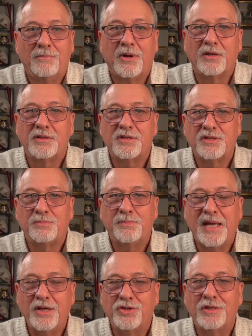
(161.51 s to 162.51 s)

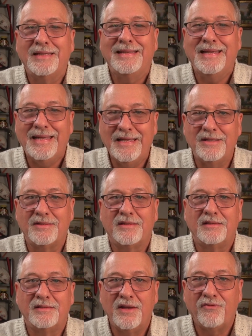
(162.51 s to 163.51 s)
Participation is
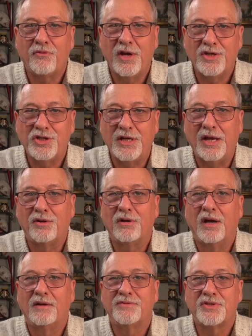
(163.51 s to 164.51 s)
the
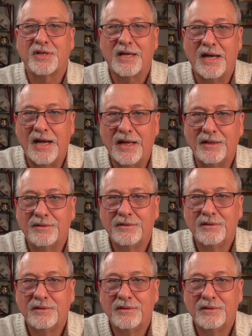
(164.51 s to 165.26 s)
differentiator of Sakai.